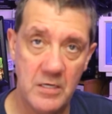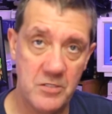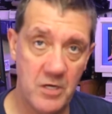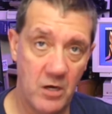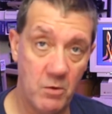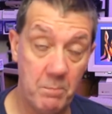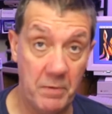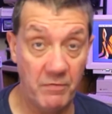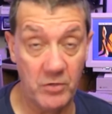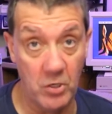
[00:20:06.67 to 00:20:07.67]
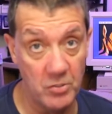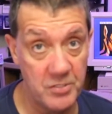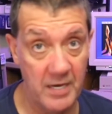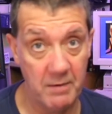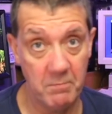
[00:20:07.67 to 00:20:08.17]
So, but if you
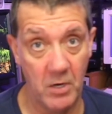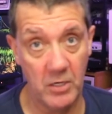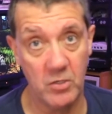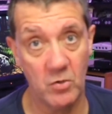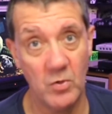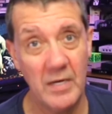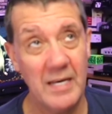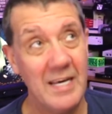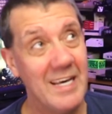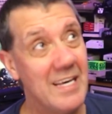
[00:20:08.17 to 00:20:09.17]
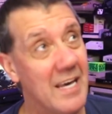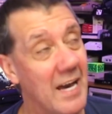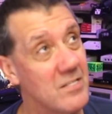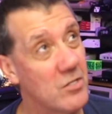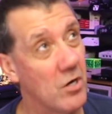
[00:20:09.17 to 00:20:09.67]
contact Michael, he
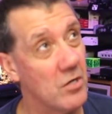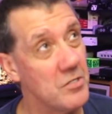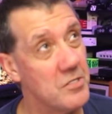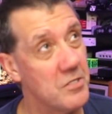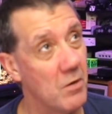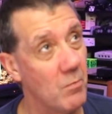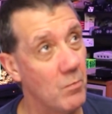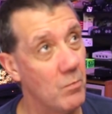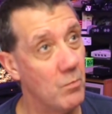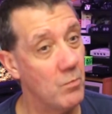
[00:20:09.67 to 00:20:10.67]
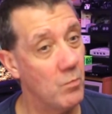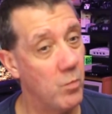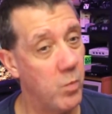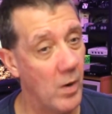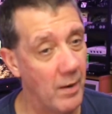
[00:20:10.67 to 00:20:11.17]
has got some
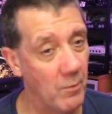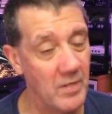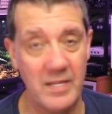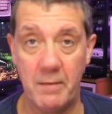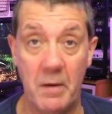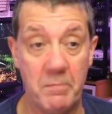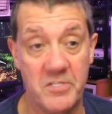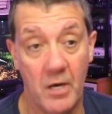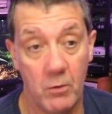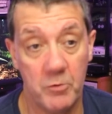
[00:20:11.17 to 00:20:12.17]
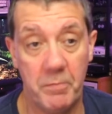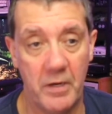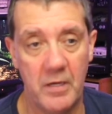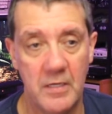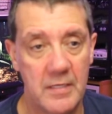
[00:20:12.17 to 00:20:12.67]
white... No, he may be sold,
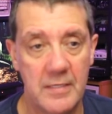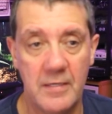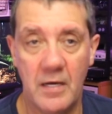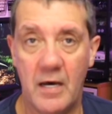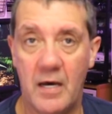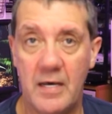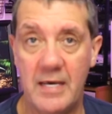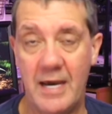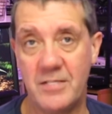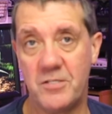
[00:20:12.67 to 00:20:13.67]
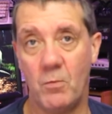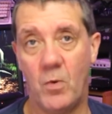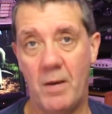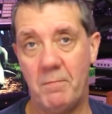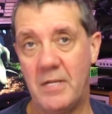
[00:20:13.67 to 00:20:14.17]
but he had some
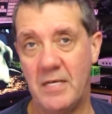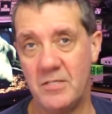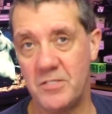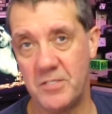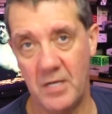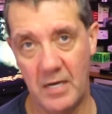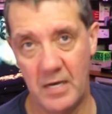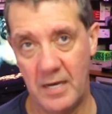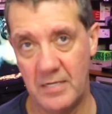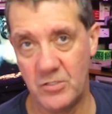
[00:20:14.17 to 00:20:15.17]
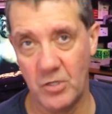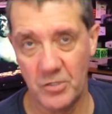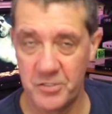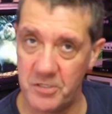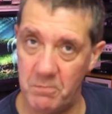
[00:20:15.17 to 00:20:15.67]
white minis, and he's
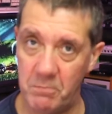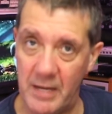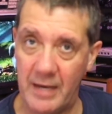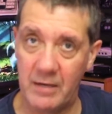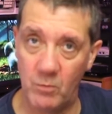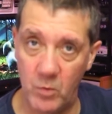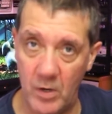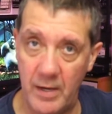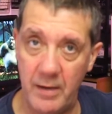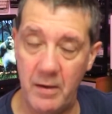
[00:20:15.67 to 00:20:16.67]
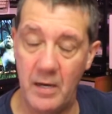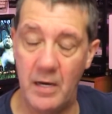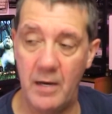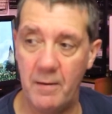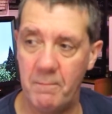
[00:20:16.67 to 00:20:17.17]
got some black and white
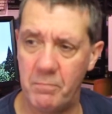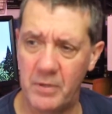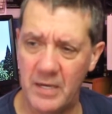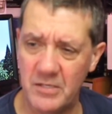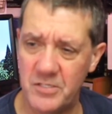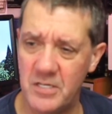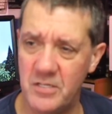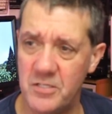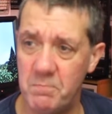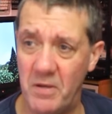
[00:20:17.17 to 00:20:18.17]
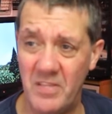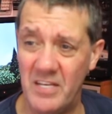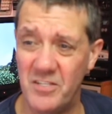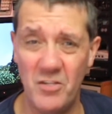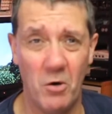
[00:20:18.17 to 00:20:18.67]
pluses, but
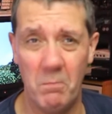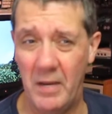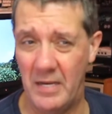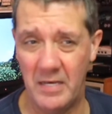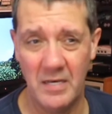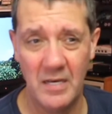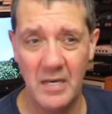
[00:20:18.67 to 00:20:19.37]
there's not many.